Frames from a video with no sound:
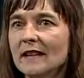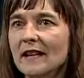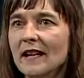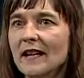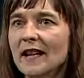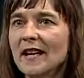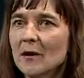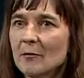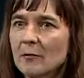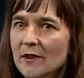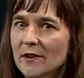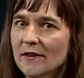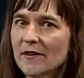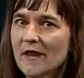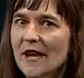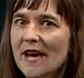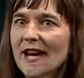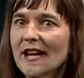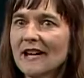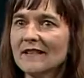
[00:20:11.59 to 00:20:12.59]
And with
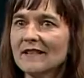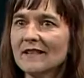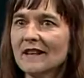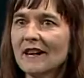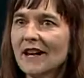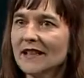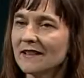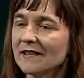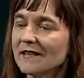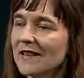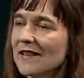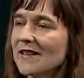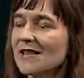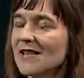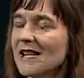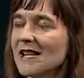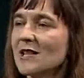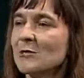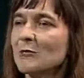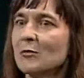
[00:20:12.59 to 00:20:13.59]
that, I at least
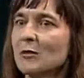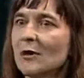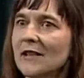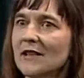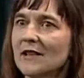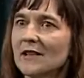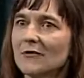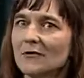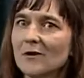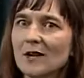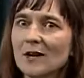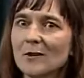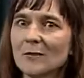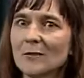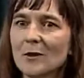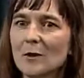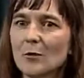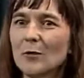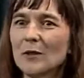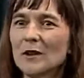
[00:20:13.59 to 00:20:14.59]
take a break
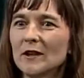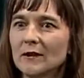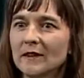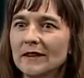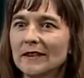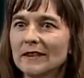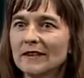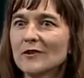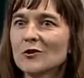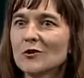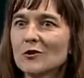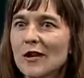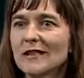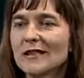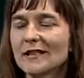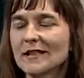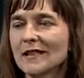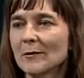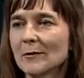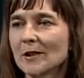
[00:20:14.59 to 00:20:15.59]
from willing, trying
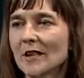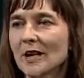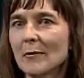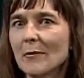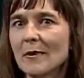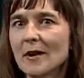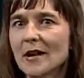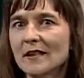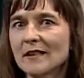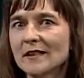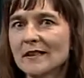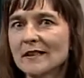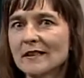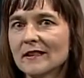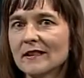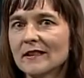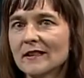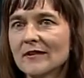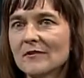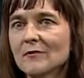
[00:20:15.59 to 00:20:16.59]
to get what I want.
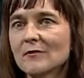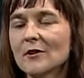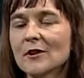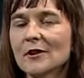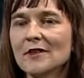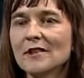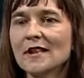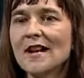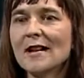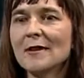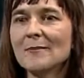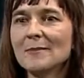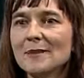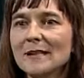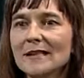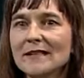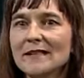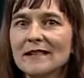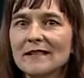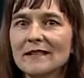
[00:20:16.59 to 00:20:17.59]
For the time
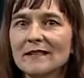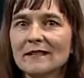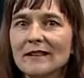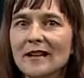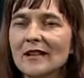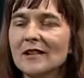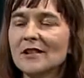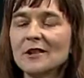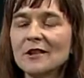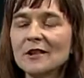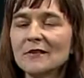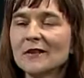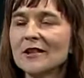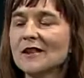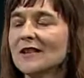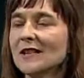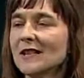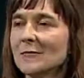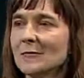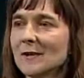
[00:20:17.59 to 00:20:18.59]
being, I don't even
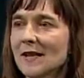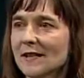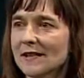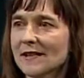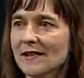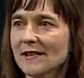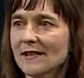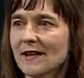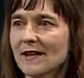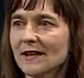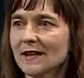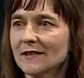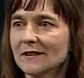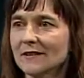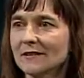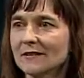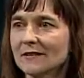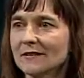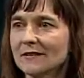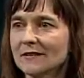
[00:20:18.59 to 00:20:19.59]
think about
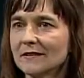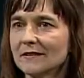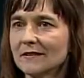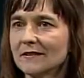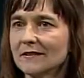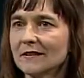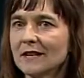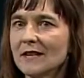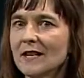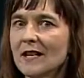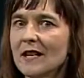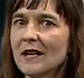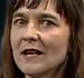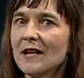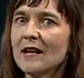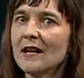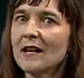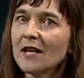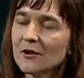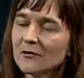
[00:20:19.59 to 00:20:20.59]
desire.
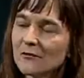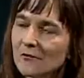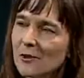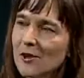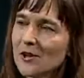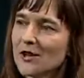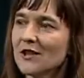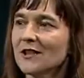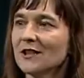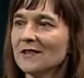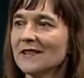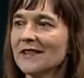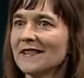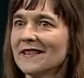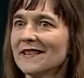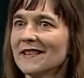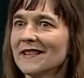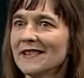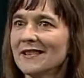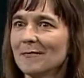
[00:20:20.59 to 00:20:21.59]
Unfortunately,
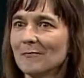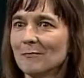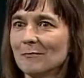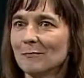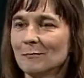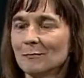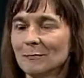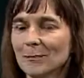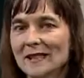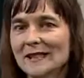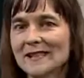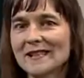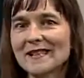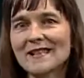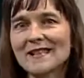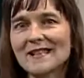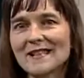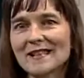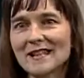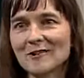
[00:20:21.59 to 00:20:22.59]
this blessed
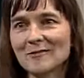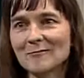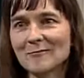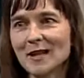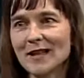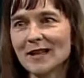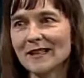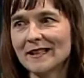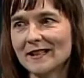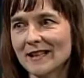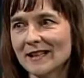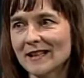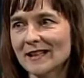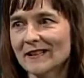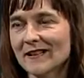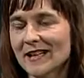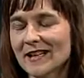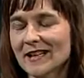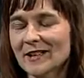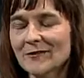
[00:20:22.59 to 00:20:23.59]
state of mind doesn't
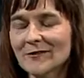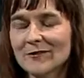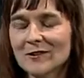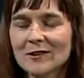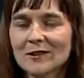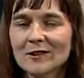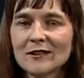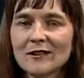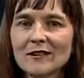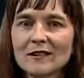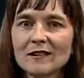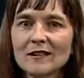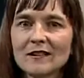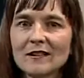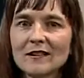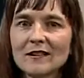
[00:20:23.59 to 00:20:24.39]
last very long.